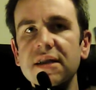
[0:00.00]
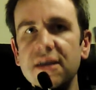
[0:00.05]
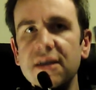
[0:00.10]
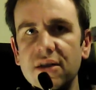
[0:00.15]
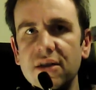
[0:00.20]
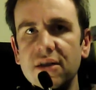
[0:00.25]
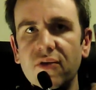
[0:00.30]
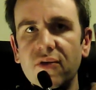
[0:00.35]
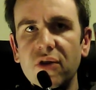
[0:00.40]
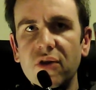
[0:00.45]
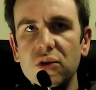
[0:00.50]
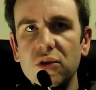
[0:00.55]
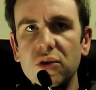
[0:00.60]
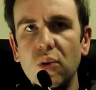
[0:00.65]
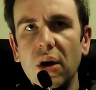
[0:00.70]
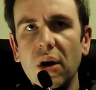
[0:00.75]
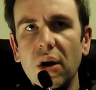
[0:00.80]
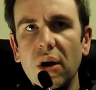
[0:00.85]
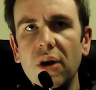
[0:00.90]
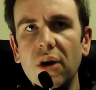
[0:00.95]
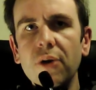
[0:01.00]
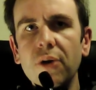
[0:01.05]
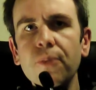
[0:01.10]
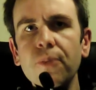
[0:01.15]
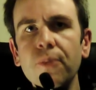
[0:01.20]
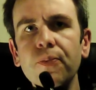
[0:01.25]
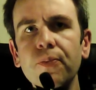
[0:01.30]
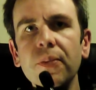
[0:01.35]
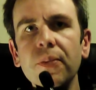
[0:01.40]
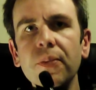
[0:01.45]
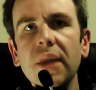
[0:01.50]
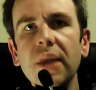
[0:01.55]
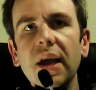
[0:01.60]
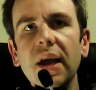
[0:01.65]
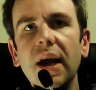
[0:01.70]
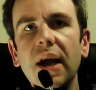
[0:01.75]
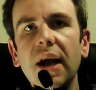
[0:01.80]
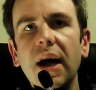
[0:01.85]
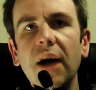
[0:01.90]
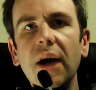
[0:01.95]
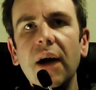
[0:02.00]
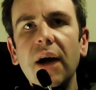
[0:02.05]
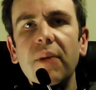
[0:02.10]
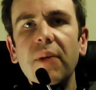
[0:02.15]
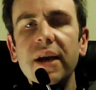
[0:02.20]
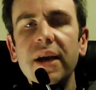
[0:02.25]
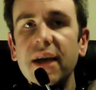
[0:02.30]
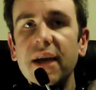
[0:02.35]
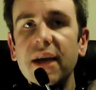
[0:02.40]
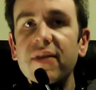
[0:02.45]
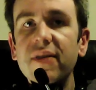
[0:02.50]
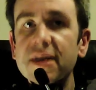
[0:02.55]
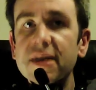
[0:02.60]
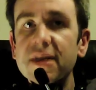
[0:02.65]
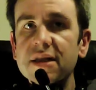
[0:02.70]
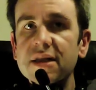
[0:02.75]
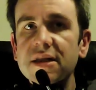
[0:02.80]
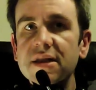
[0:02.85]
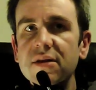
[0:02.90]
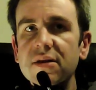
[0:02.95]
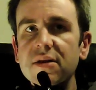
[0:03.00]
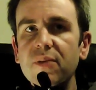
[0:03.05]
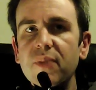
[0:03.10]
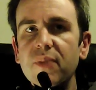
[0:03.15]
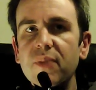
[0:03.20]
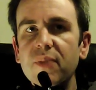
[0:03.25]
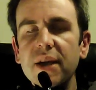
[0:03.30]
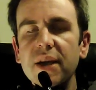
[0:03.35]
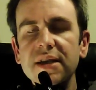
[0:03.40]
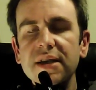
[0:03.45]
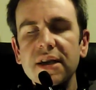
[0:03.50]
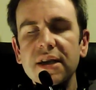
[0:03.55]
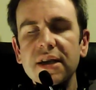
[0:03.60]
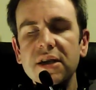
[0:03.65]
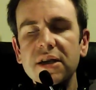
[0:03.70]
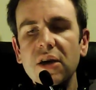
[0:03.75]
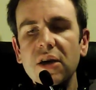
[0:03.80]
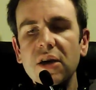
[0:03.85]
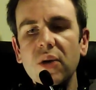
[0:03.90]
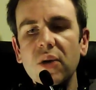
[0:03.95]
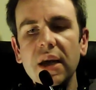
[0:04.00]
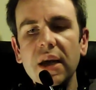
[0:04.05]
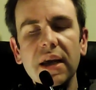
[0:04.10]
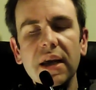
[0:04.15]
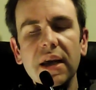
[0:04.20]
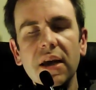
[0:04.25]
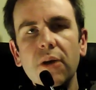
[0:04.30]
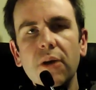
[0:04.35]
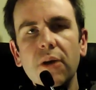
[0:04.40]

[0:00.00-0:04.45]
This is the first one. Again, this is PlayStation only.